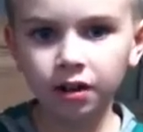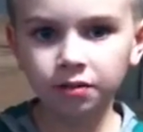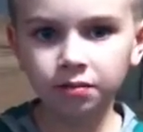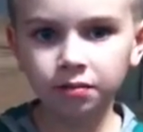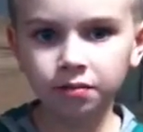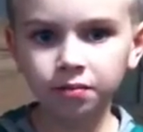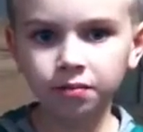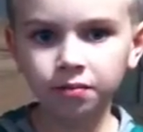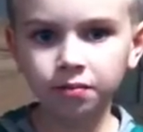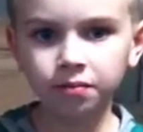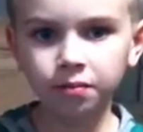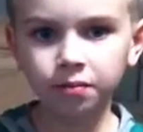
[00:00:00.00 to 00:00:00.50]

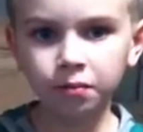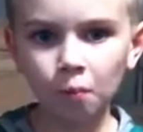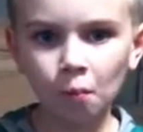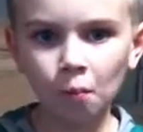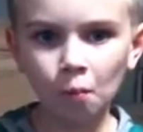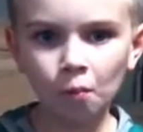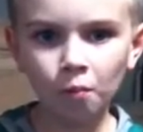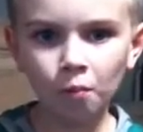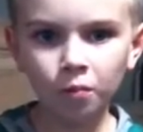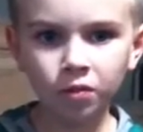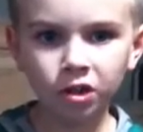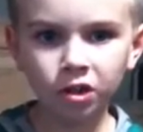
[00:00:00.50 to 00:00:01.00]
Yeah,
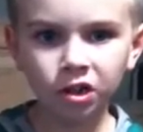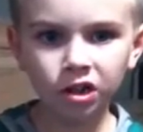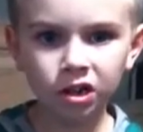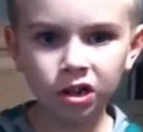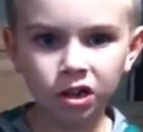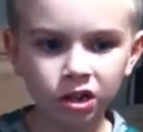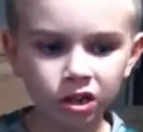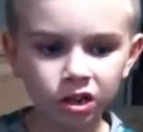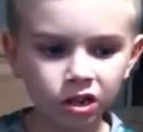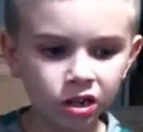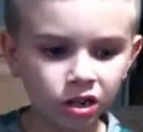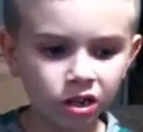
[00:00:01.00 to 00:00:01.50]
because
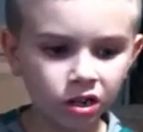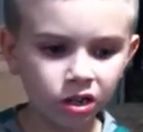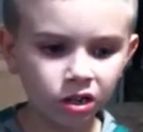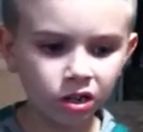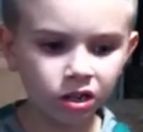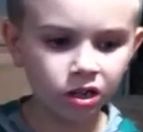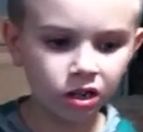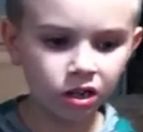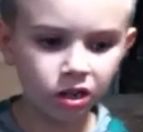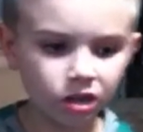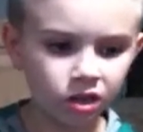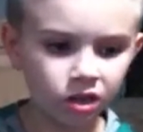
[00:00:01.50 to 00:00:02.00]

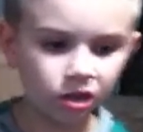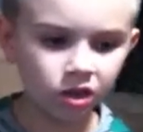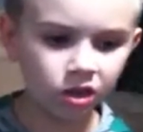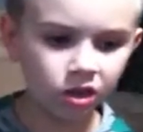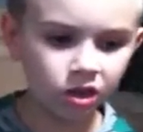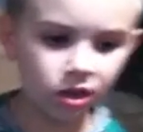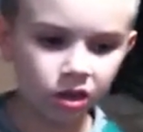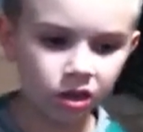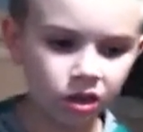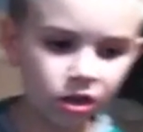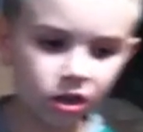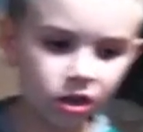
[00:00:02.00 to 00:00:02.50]
what's our
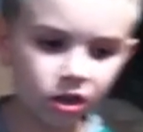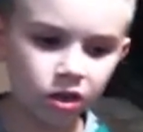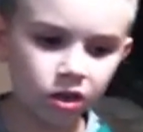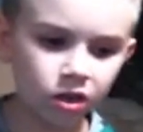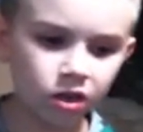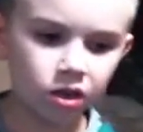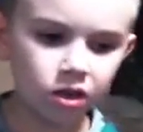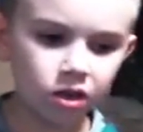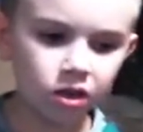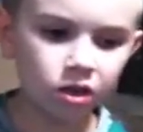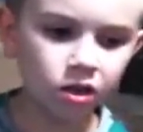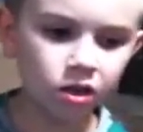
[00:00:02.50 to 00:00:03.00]
goal
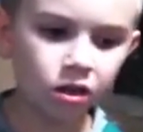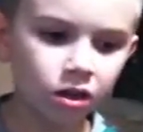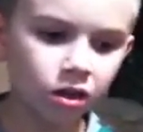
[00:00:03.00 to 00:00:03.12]
here?